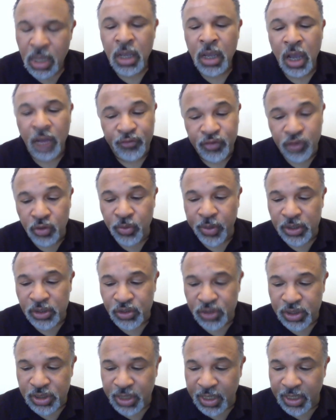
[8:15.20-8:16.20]
A few
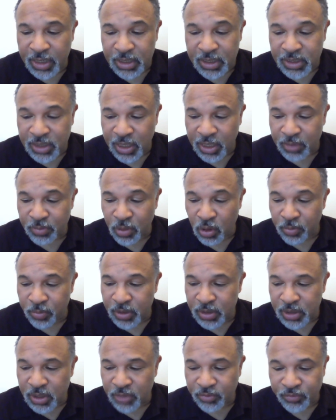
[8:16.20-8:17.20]
interesting and distinct
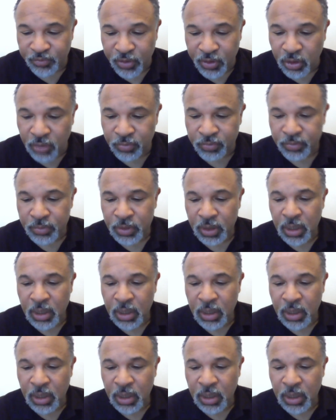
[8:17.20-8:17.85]
moments in the film.